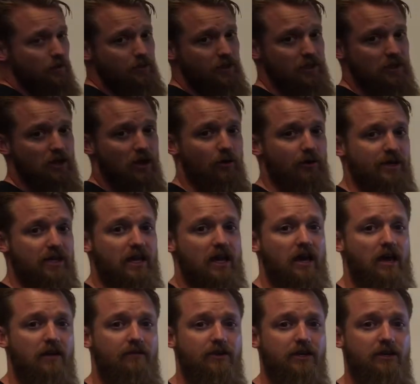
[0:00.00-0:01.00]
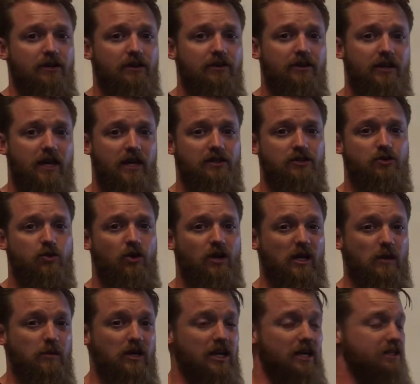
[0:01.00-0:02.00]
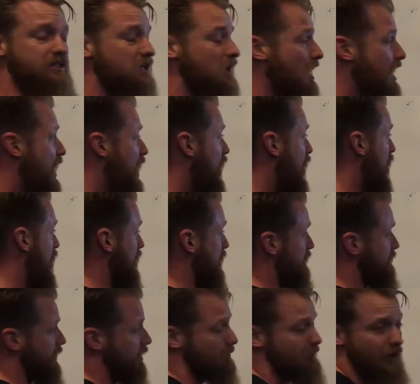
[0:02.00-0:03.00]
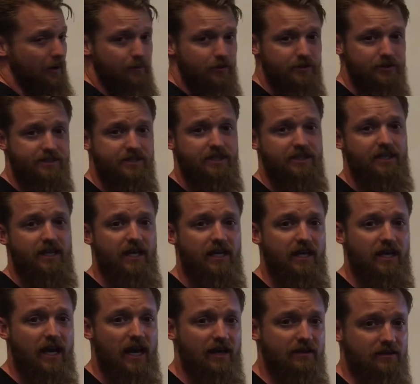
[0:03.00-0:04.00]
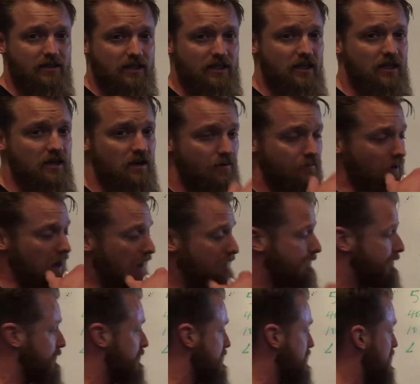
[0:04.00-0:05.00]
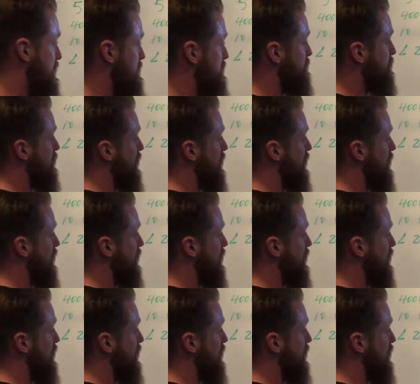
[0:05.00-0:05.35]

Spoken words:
be going heavier than 20 minutes. All of our members today at the 5:30 a.m.